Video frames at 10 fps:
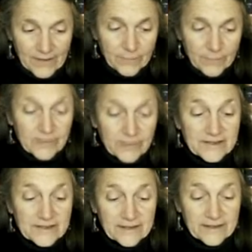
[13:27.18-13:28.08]

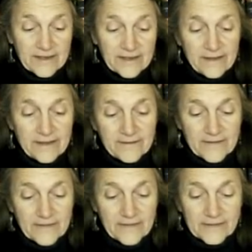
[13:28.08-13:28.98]
personally,
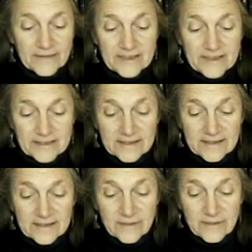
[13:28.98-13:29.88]
fellow
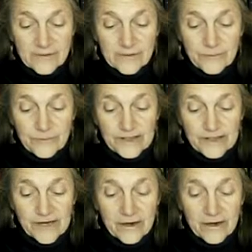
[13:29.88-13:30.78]
citizens with whom we
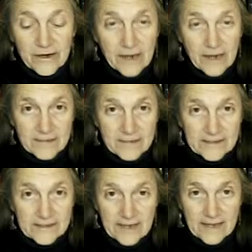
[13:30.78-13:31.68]
share a common
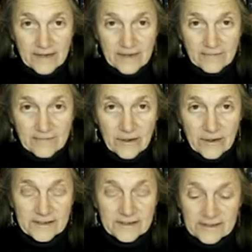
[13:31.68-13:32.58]
set of
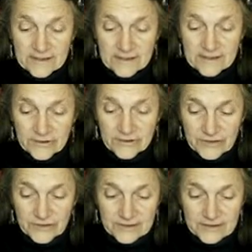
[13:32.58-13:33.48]
laws and
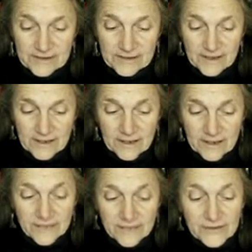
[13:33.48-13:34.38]
institutions. The
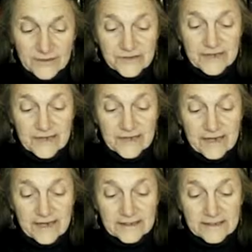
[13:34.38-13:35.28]
virtues
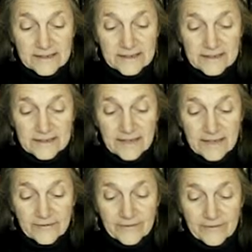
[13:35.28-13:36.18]
connected to this
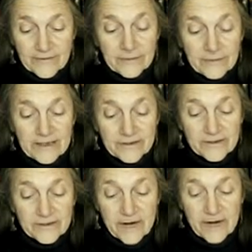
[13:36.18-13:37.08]
level of human
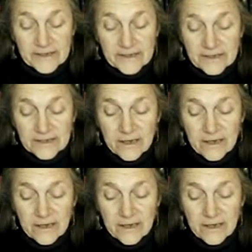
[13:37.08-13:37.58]
interaction